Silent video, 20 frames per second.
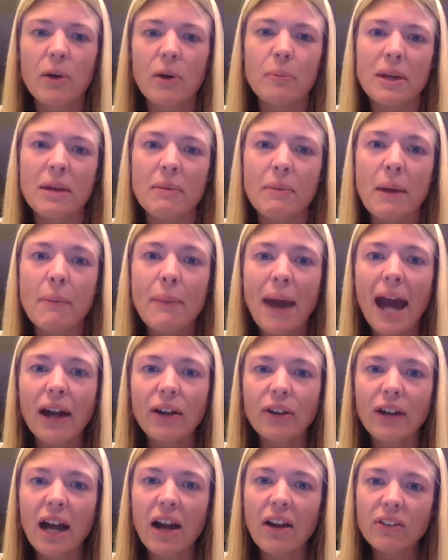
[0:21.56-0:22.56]
me. My
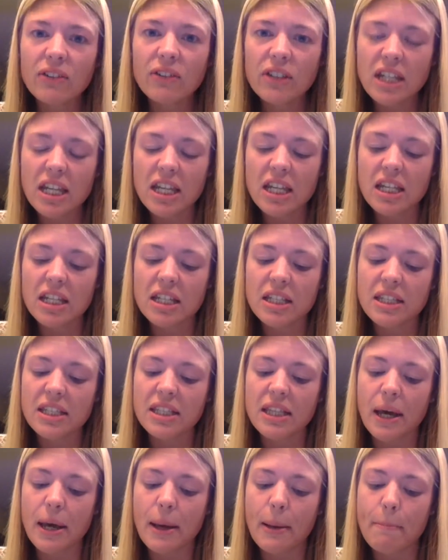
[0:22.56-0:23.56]
background is
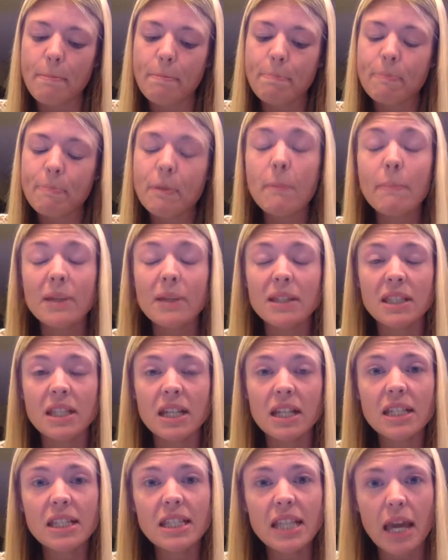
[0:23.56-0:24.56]

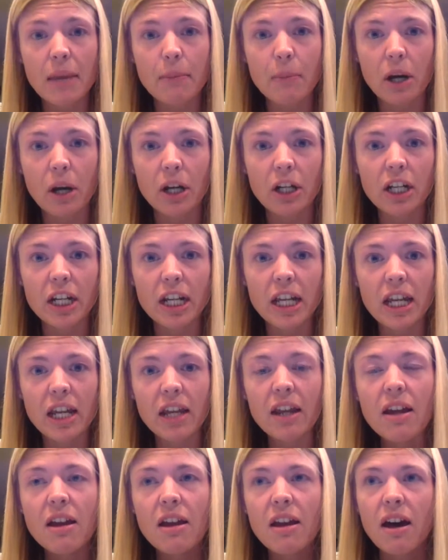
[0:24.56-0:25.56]
business and
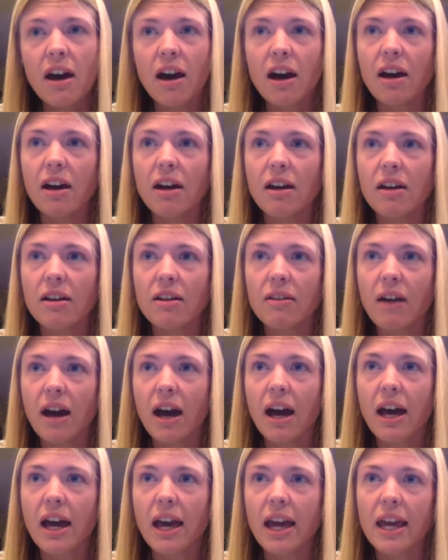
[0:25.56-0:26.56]
marketing.
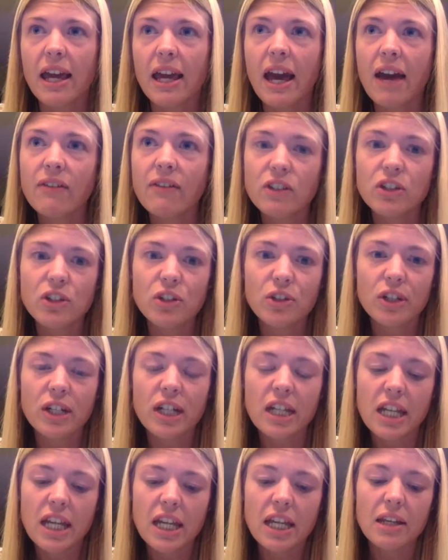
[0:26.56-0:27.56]
I have a
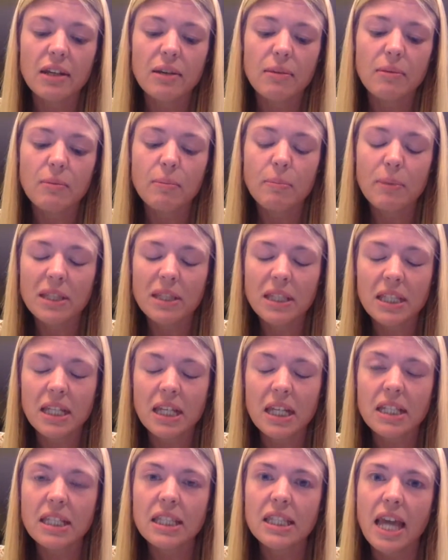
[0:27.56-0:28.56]
degree in
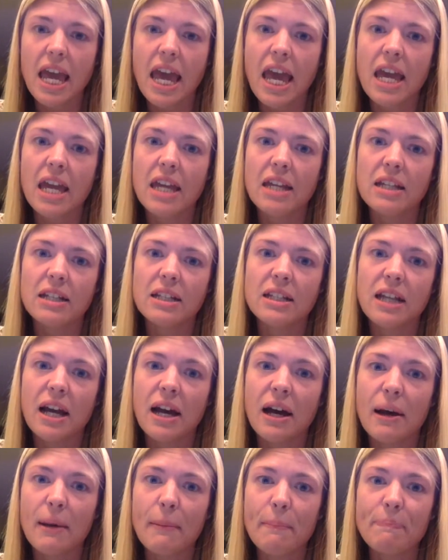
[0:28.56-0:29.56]
business, and
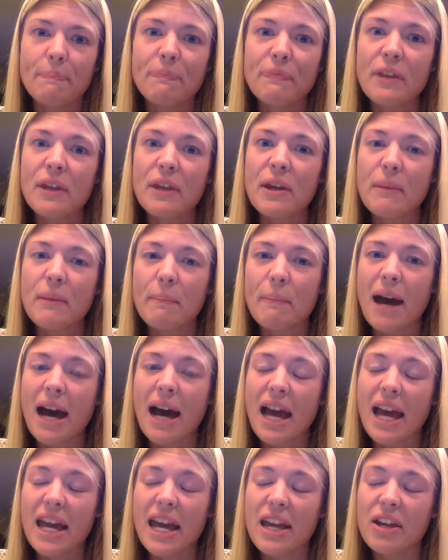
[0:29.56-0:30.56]

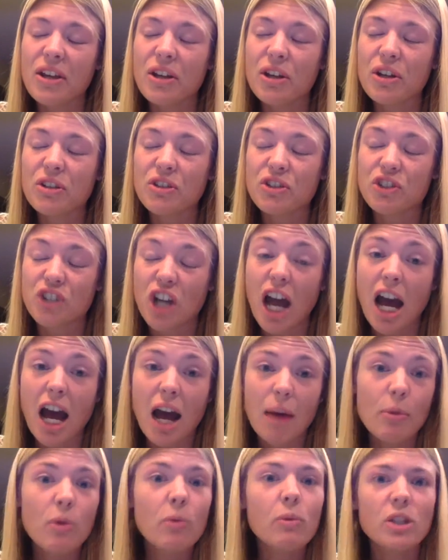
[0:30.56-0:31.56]
my
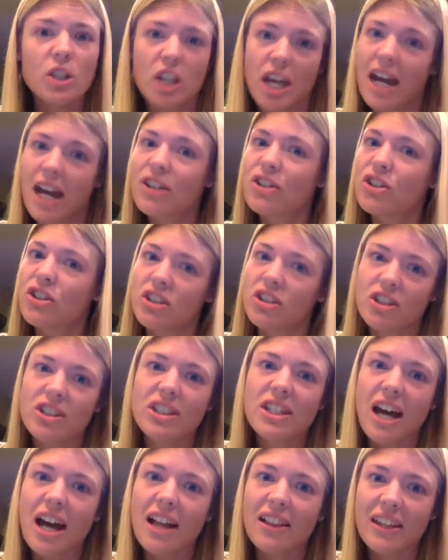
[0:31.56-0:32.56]
job, which I actually just
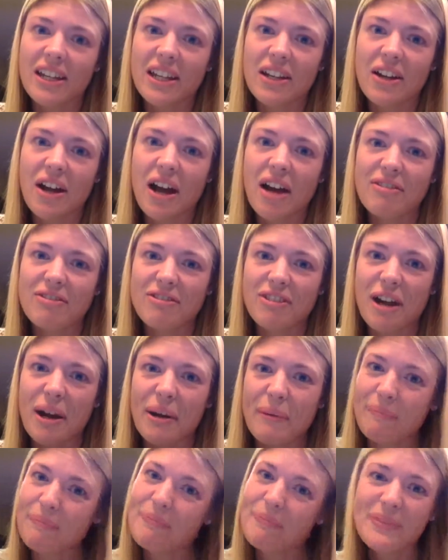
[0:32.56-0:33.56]
got laid off
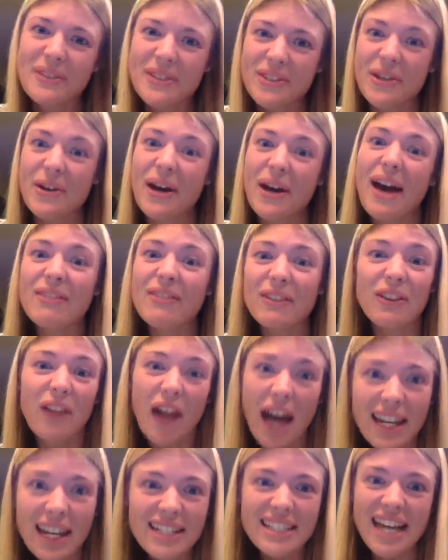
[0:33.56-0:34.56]
from, so I have a
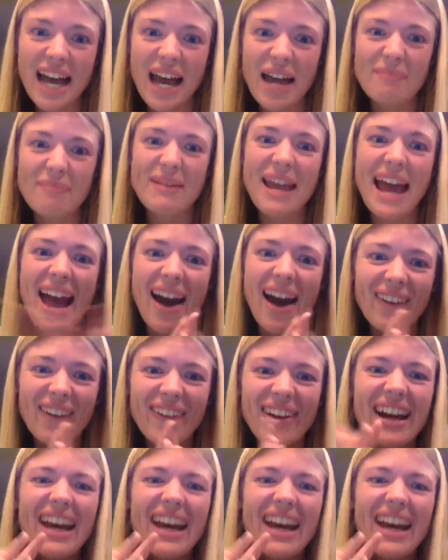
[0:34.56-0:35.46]
lot of time now,